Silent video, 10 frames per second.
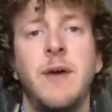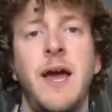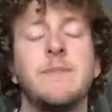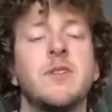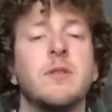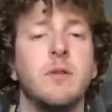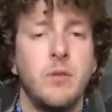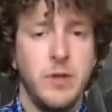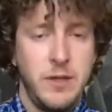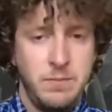
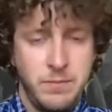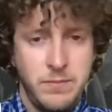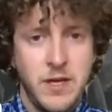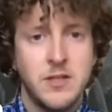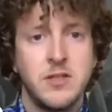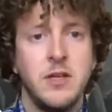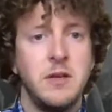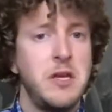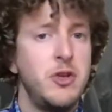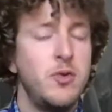Absolutely, yes.
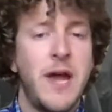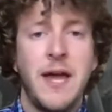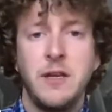And you would add